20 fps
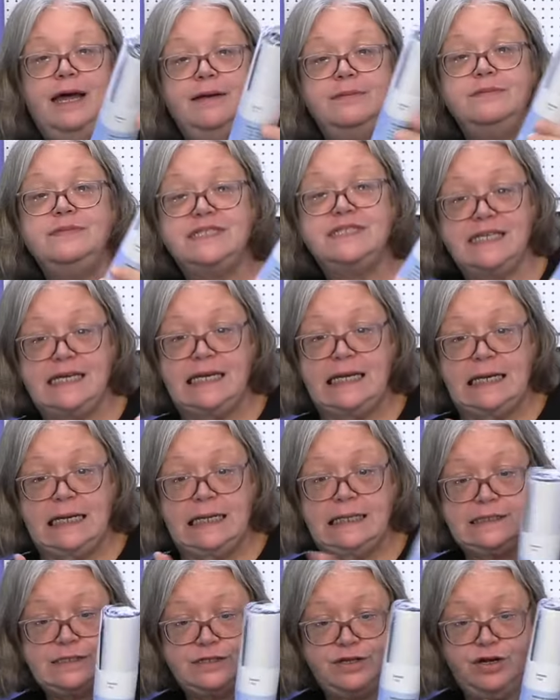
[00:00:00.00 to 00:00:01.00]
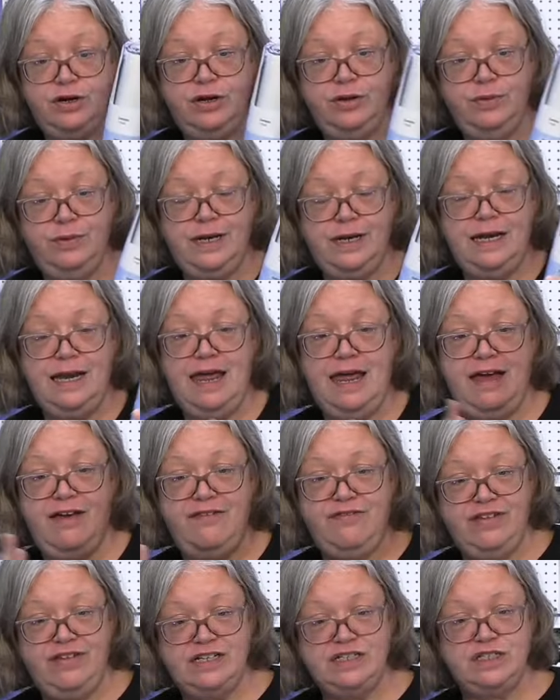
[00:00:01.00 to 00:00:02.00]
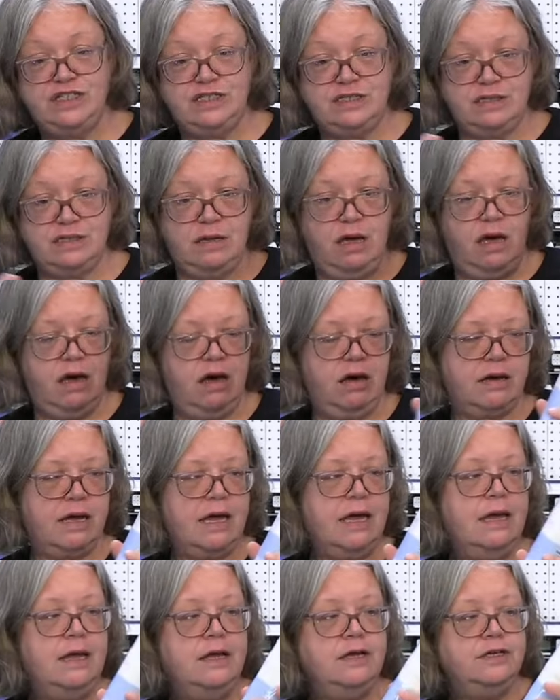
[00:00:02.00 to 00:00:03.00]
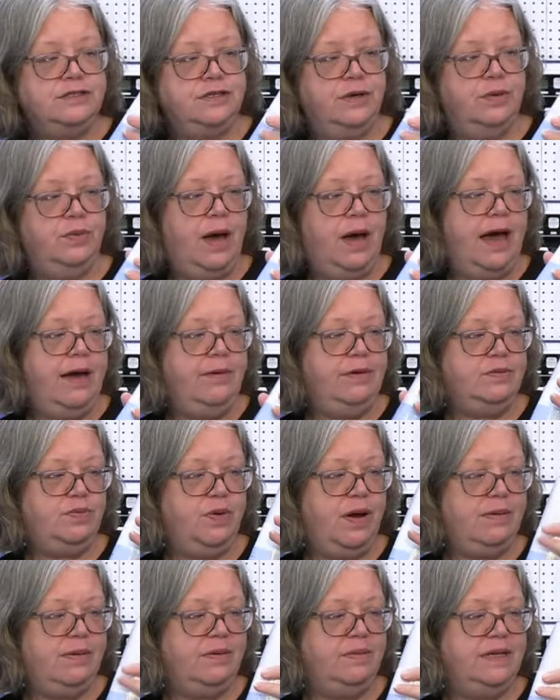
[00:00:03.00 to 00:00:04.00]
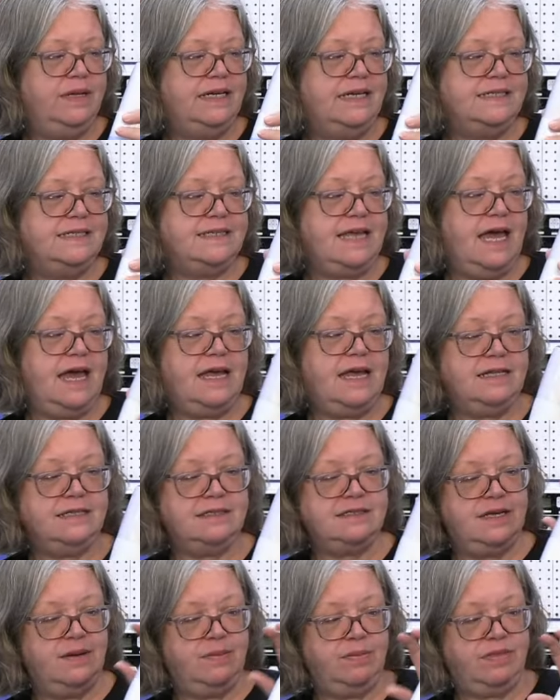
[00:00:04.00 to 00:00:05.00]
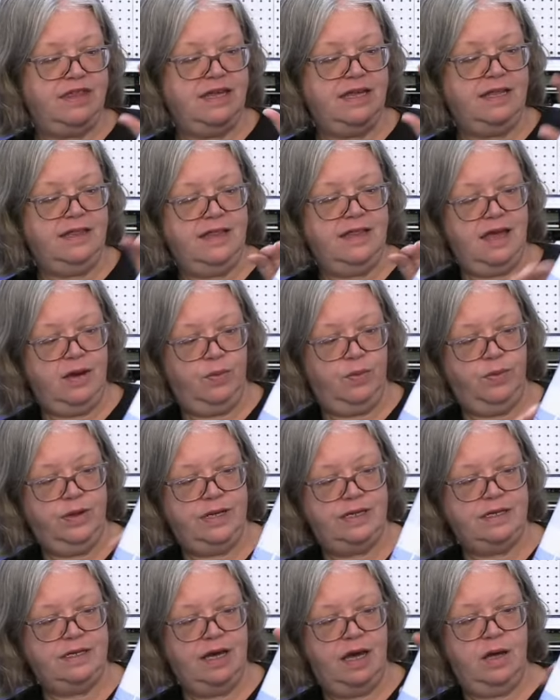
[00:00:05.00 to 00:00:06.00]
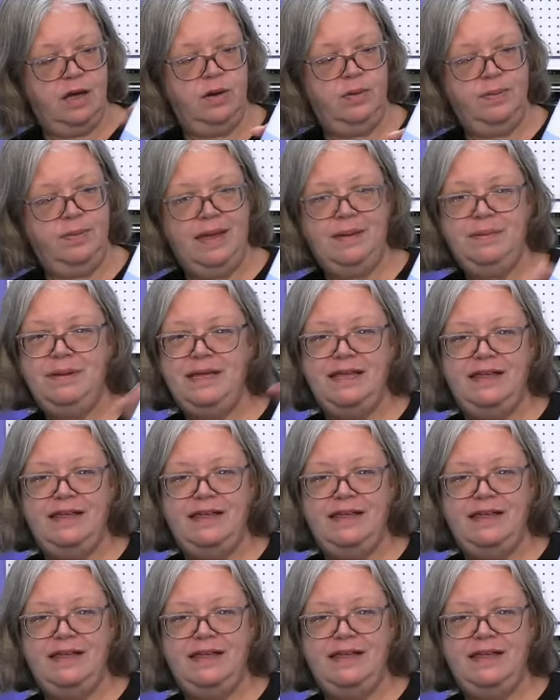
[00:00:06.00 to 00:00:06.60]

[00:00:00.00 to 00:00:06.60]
I'm seeing, it's 31.5 inches long. So I would probably design something that would go, maybe